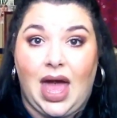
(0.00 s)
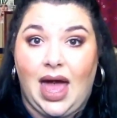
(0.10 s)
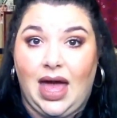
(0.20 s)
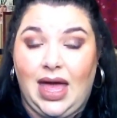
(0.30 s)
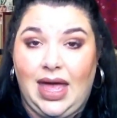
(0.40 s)

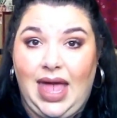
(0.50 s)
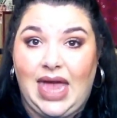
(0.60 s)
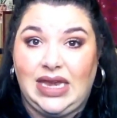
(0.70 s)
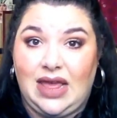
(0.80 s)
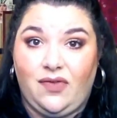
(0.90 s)
I
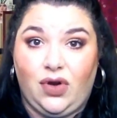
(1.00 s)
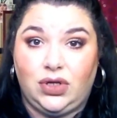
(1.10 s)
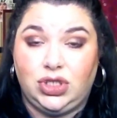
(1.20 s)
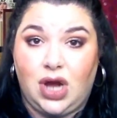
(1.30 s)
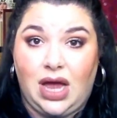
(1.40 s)
had never
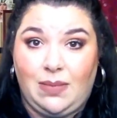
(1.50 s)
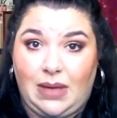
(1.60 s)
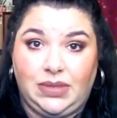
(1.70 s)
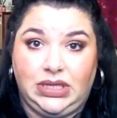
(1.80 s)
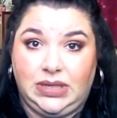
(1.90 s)
tried a
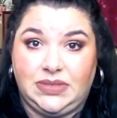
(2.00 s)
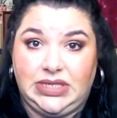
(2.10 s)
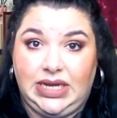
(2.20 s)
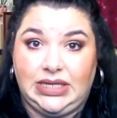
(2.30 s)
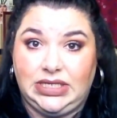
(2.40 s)
Maybelline
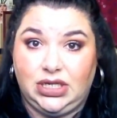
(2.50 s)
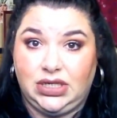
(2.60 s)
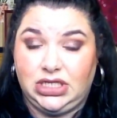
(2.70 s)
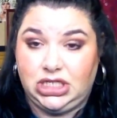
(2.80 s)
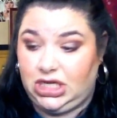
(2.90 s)
lipstick until
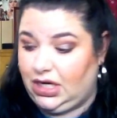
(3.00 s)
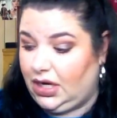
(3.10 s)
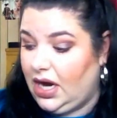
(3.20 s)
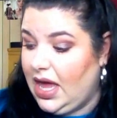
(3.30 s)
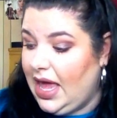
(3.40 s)
this
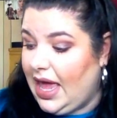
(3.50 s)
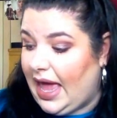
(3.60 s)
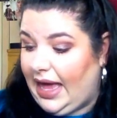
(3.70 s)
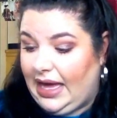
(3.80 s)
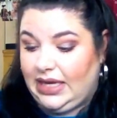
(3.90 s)
year,
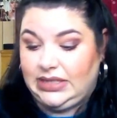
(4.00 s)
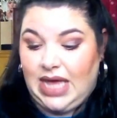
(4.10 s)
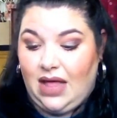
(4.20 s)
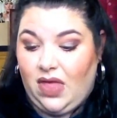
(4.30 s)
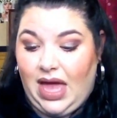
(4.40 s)
and
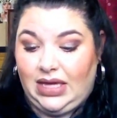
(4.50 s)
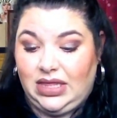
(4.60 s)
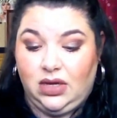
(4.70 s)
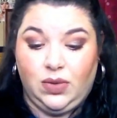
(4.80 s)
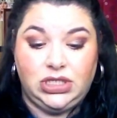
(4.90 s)
I like
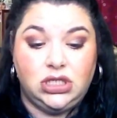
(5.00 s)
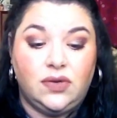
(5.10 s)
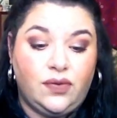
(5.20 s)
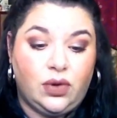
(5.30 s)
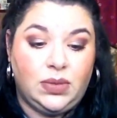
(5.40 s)
the original
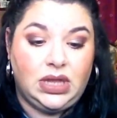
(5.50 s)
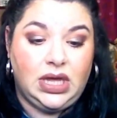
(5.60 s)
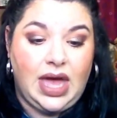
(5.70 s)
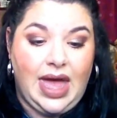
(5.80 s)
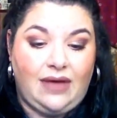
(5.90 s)

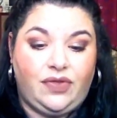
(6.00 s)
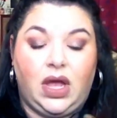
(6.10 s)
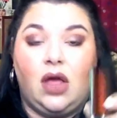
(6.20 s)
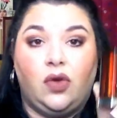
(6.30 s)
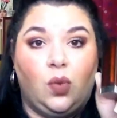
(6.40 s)
formula. I have the
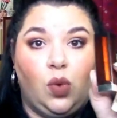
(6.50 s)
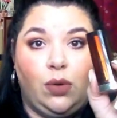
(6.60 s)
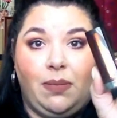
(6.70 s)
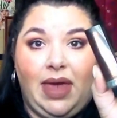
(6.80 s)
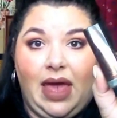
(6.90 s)
color
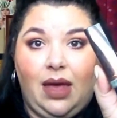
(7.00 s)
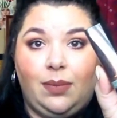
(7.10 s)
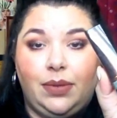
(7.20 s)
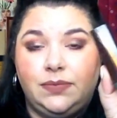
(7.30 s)
Warm Me Up.